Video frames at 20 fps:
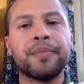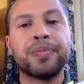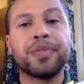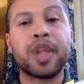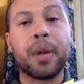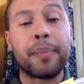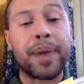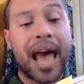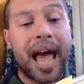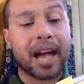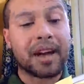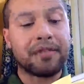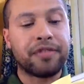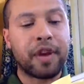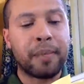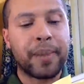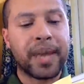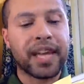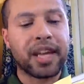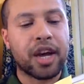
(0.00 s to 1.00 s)
The black
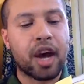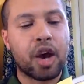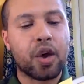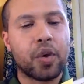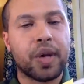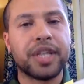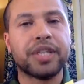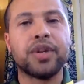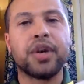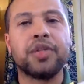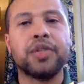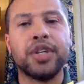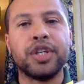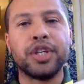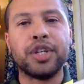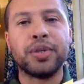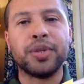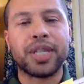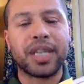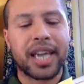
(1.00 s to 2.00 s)
flamingo is on the
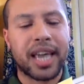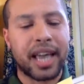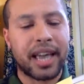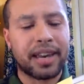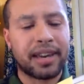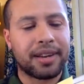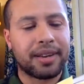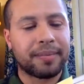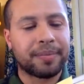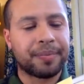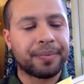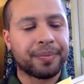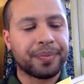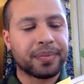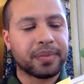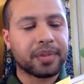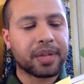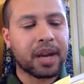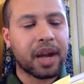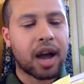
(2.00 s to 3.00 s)
news again.
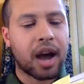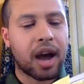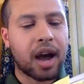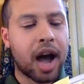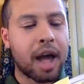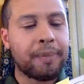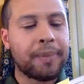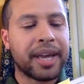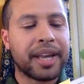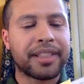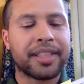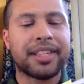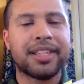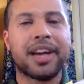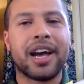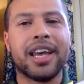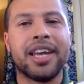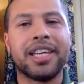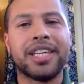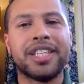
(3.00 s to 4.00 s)
I pick the
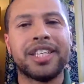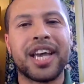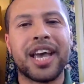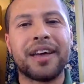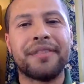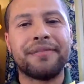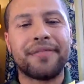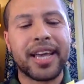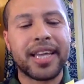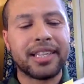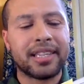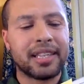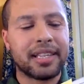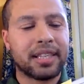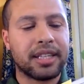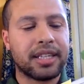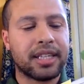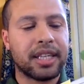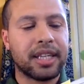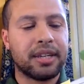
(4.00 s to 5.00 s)
dining chair facing
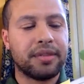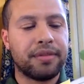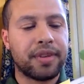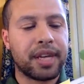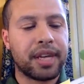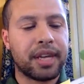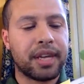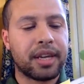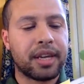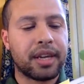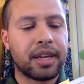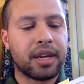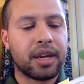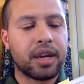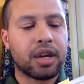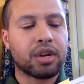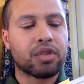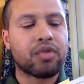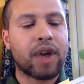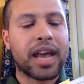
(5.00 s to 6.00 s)
the TV.
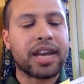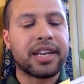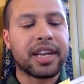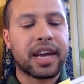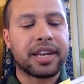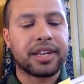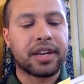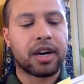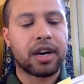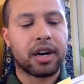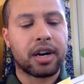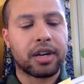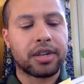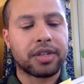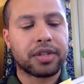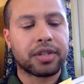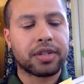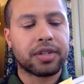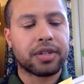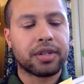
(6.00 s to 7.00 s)
Grandad
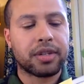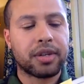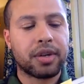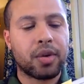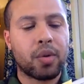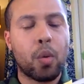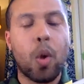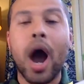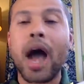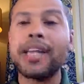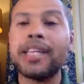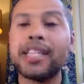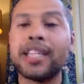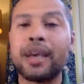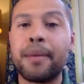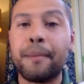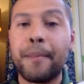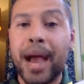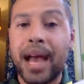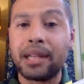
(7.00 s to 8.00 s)
asks, why does
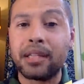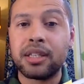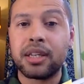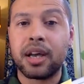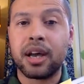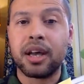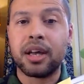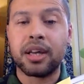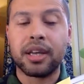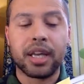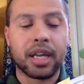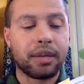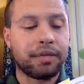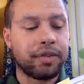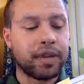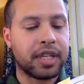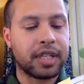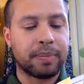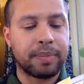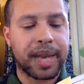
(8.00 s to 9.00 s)
it matter if
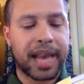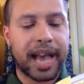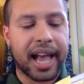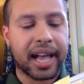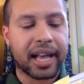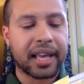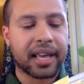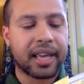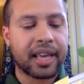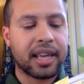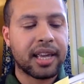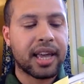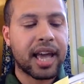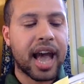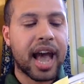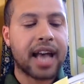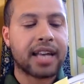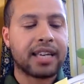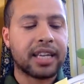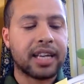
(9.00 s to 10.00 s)
he's black?
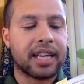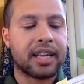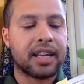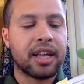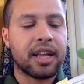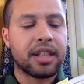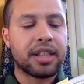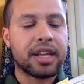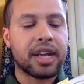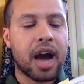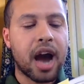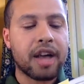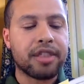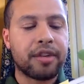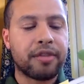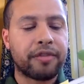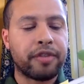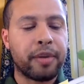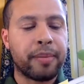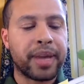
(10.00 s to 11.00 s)
Adding, the other
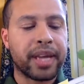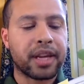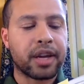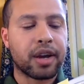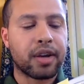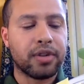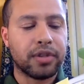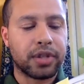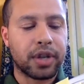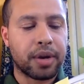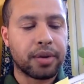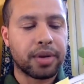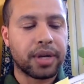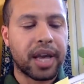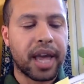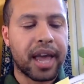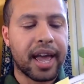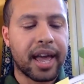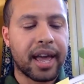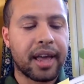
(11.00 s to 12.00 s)
flamingos don't
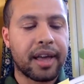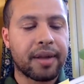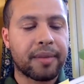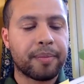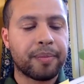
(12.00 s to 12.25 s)
care.